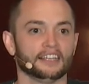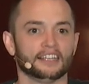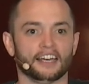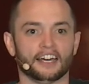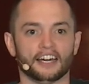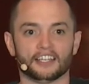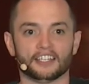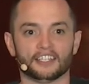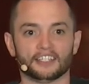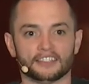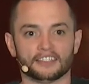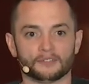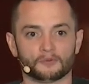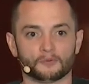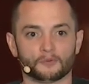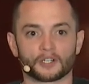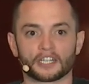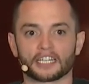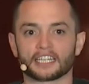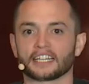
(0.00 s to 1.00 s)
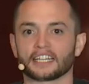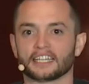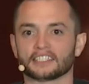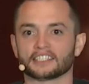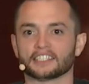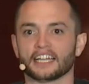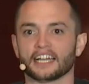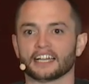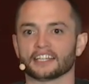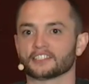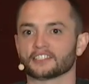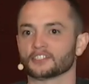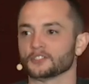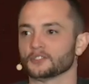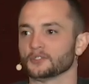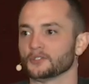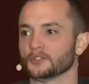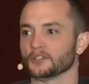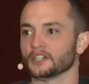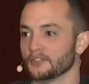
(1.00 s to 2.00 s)
Uh, we're gonna get you guys
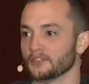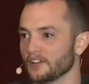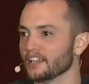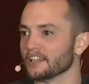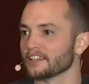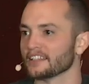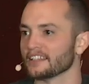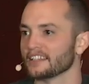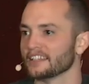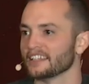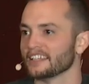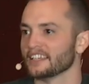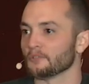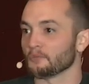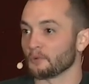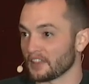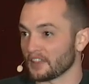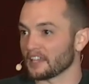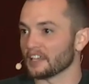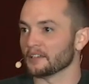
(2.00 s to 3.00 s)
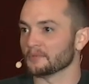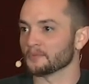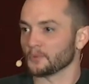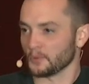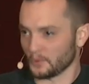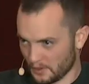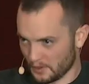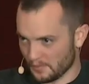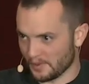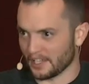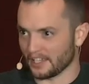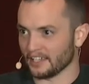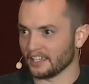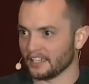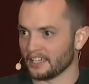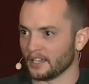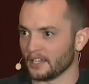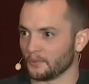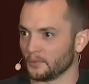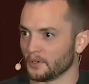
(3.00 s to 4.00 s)
to an event with him, with
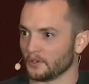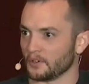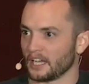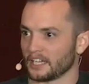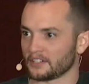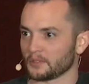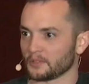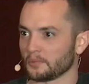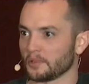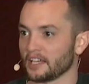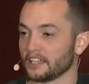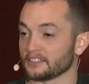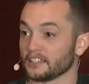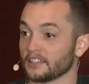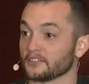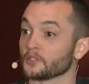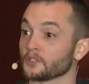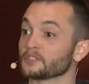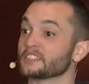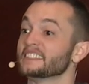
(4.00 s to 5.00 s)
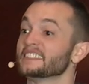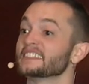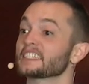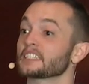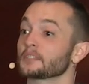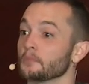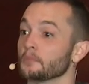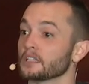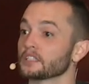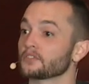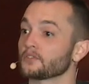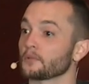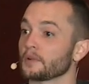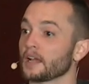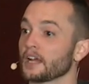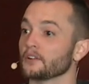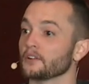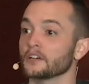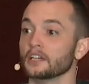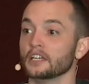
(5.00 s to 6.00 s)
me, and we will actually apply stuff. So it's in six months from
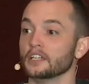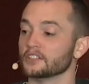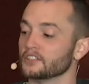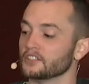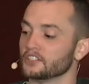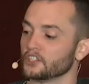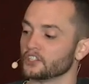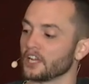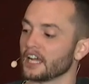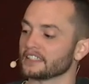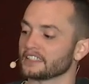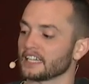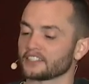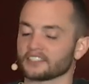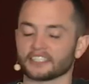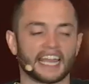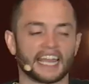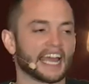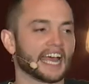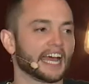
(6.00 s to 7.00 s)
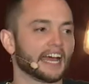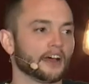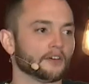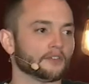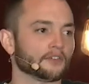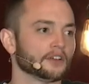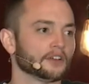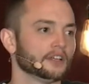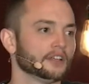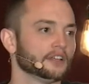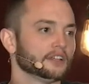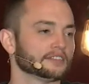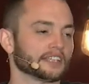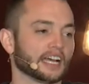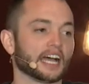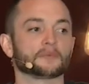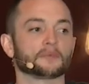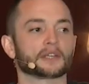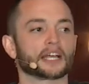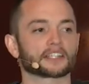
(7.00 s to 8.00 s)
now so that you guys actually have
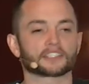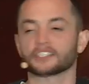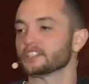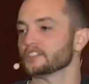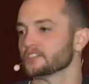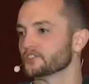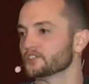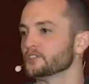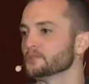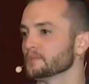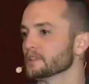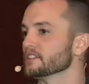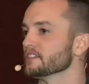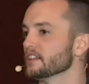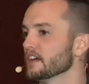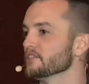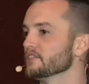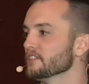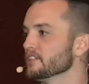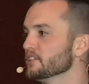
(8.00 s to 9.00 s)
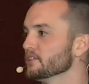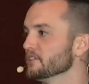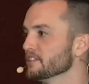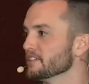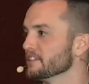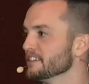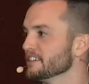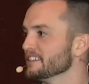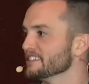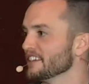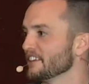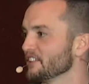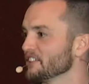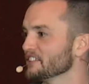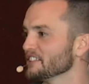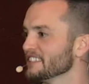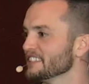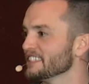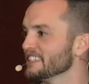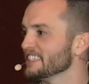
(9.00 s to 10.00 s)
time to actually consume this stuff and do it. Sound
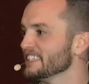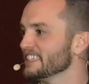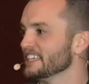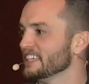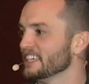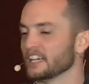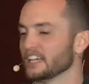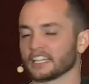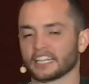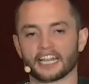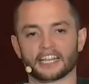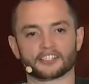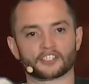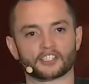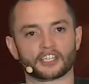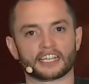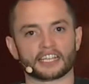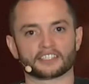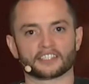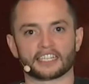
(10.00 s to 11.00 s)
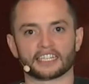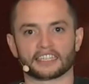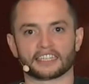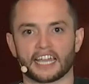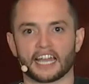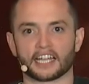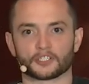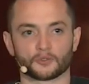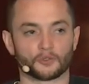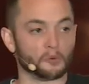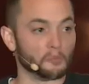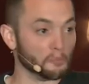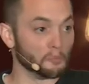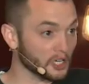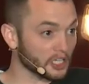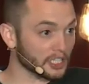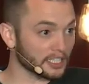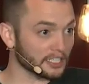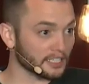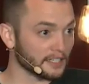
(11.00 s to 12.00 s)
good? Okay, so you guys will get the actual
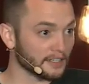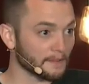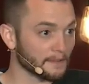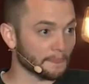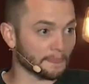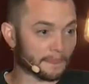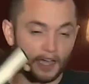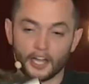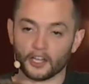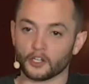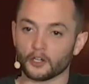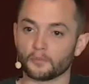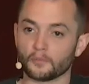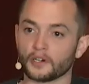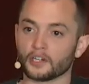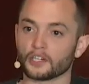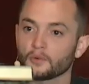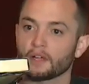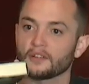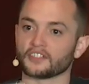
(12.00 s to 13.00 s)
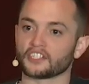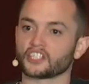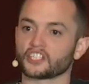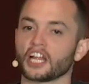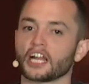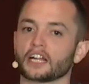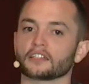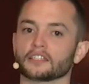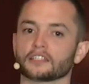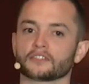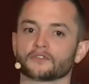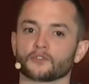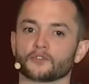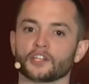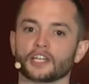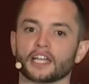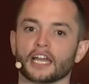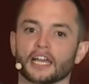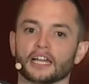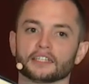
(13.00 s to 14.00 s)
book, the audio book. We have a checklist for
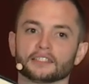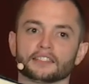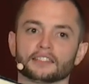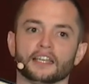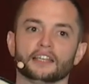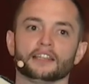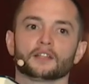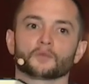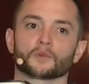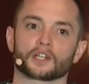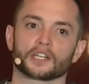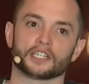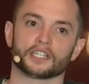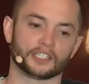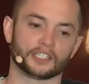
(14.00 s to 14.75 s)
you guys, and then we're gonna